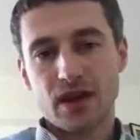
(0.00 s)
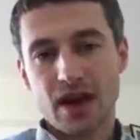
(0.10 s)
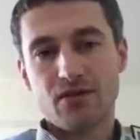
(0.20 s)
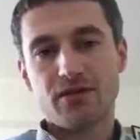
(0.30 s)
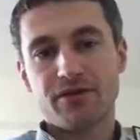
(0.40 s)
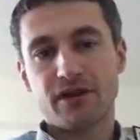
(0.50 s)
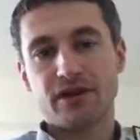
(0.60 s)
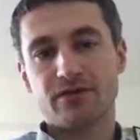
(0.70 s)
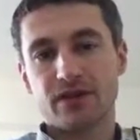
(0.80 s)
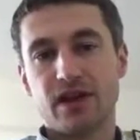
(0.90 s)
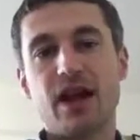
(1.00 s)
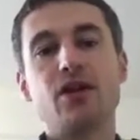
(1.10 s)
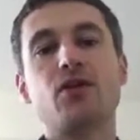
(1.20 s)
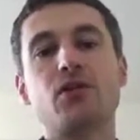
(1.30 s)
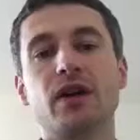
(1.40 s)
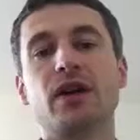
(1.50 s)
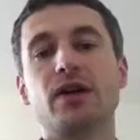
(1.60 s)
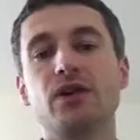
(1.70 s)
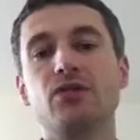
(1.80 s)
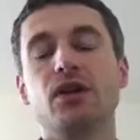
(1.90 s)
how effectively, how quickly
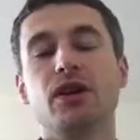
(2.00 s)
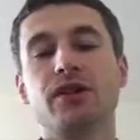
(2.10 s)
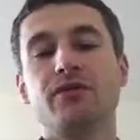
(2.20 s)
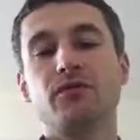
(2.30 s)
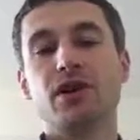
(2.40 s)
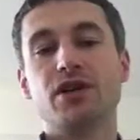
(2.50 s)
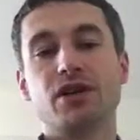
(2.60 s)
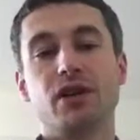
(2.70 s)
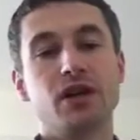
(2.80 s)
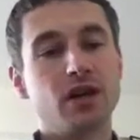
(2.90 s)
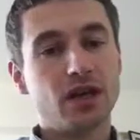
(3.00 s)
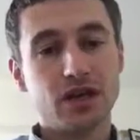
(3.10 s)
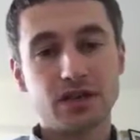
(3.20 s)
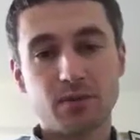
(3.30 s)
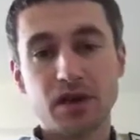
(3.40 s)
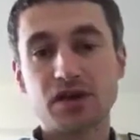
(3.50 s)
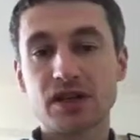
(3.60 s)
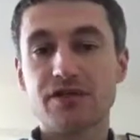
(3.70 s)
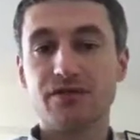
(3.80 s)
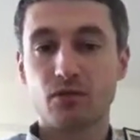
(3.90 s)
you learn information,
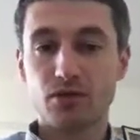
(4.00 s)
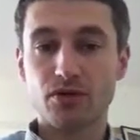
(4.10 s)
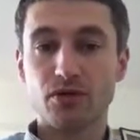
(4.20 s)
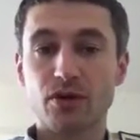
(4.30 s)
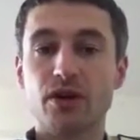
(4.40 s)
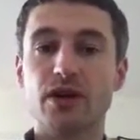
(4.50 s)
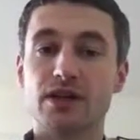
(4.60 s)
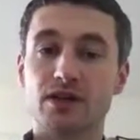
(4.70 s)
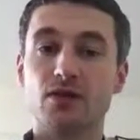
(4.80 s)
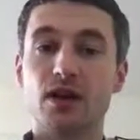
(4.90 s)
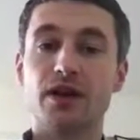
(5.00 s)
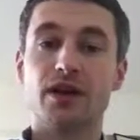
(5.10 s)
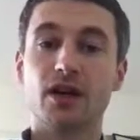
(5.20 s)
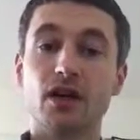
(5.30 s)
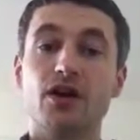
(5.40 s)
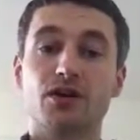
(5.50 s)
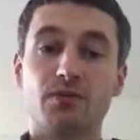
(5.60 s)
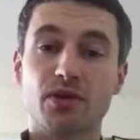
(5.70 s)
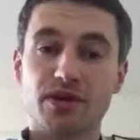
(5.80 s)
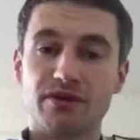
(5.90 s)
especially if what you're doing is you're learning a large
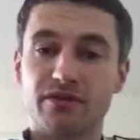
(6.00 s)
body of